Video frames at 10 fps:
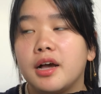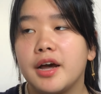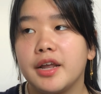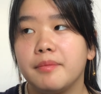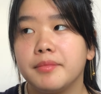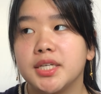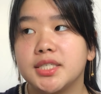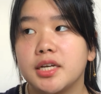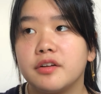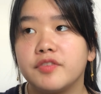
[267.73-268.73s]
an M
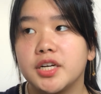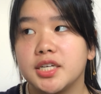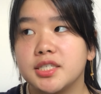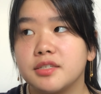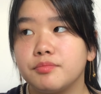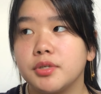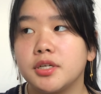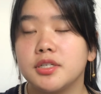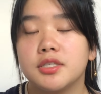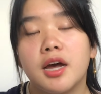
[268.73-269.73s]
instead of an S
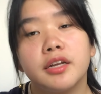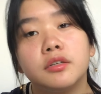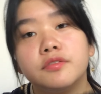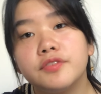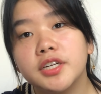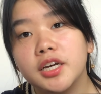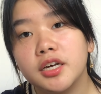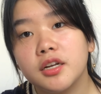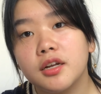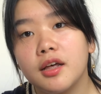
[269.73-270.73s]
because I do fit
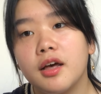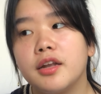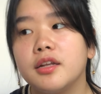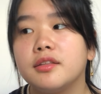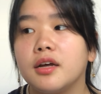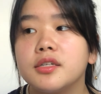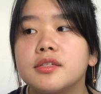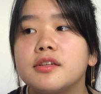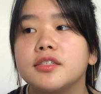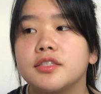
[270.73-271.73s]
in and it does
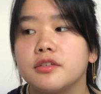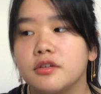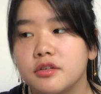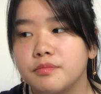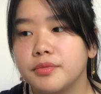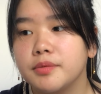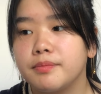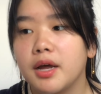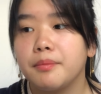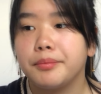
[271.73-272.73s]
looks good, but
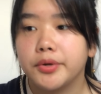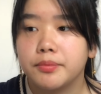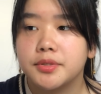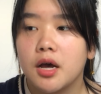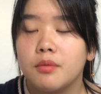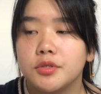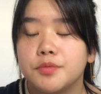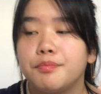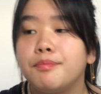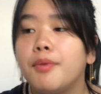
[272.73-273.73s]
my boobs are almost
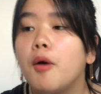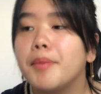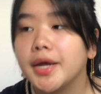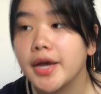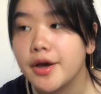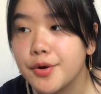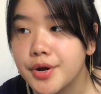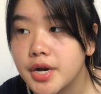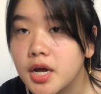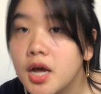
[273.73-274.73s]
popping out.